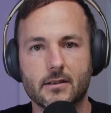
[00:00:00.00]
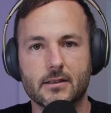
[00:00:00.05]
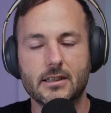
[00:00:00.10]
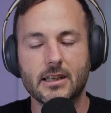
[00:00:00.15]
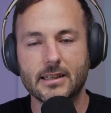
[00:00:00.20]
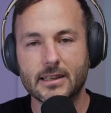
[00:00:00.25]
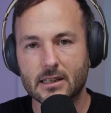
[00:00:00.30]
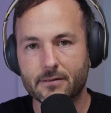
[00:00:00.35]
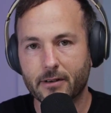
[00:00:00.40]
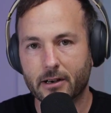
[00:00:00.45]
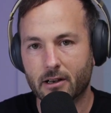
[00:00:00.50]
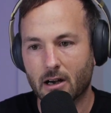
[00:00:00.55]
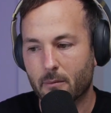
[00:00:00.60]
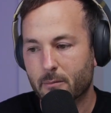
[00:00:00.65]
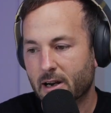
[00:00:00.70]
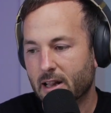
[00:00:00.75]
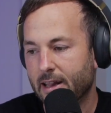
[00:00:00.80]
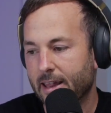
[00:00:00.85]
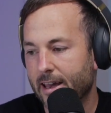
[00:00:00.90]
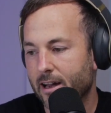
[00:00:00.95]
See, in this video, I'm
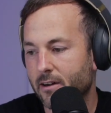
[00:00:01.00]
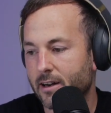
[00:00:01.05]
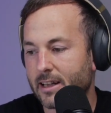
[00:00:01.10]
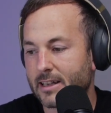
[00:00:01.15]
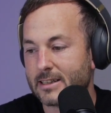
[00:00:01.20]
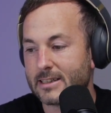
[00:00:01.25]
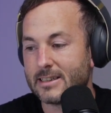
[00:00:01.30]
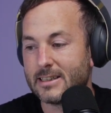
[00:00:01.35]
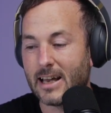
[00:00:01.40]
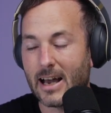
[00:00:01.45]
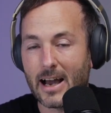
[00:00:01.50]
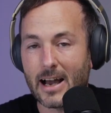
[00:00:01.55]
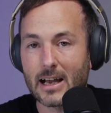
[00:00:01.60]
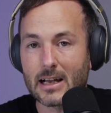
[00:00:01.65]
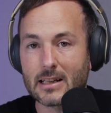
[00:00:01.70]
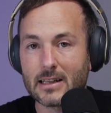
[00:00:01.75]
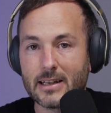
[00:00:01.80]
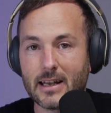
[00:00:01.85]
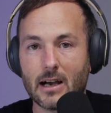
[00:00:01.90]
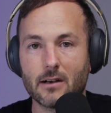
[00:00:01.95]
going to lay out
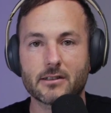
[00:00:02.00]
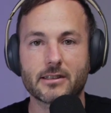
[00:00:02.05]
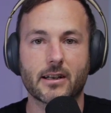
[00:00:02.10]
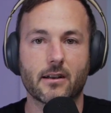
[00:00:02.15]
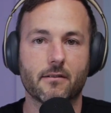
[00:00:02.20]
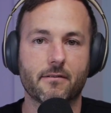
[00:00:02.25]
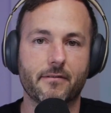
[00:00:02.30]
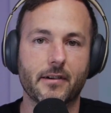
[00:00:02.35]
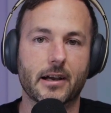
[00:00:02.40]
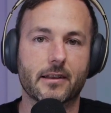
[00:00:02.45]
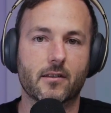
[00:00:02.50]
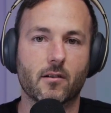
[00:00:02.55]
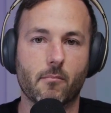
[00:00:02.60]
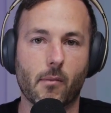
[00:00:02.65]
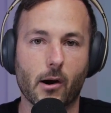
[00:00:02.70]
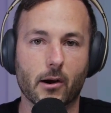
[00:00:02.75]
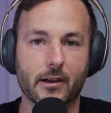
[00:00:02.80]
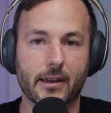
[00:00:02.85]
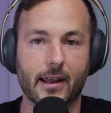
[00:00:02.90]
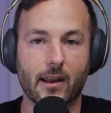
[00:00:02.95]
exactly how it's going to affect the
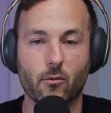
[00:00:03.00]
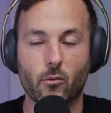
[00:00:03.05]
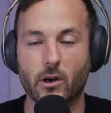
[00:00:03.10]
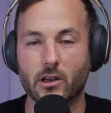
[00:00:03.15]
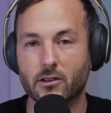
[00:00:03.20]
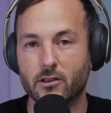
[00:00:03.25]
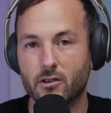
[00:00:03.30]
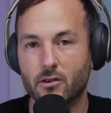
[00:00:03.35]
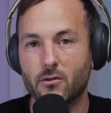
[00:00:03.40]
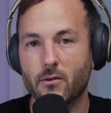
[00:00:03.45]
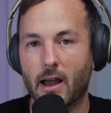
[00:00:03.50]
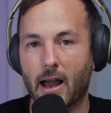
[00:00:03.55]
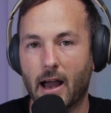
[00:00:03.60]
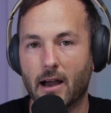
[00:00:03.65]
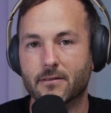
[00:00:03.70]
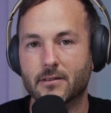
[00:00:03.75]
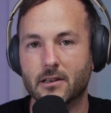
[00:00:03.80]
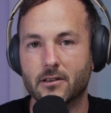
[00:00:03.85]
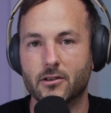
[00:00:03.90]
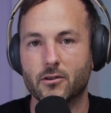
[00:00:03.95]
market and what you
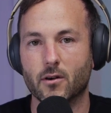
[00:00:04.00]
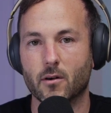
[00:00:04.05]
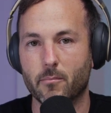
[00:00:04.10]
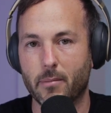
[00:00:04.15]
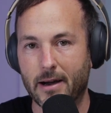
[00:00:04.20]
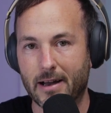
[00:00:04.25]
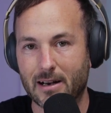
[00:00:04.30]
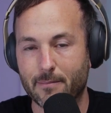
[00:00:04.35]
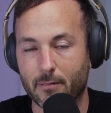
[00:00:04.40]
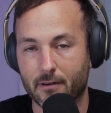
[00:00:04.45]
have to do about it.